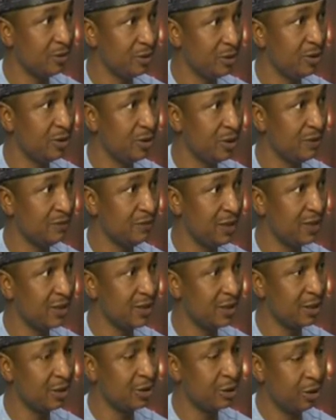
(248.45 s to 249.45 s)
you know, if there's
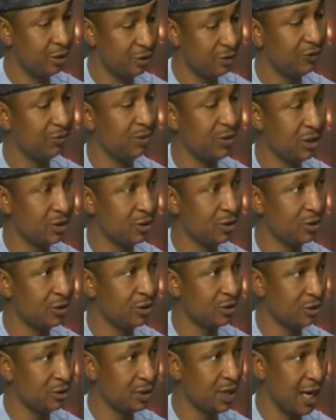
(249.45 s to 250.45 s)
a lot of pressure,
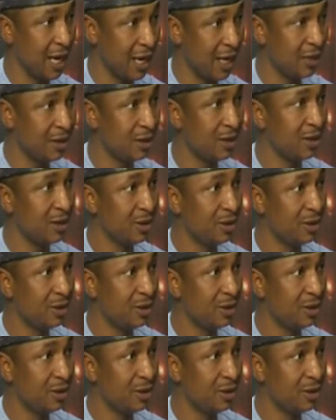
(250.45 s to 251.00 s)
you can,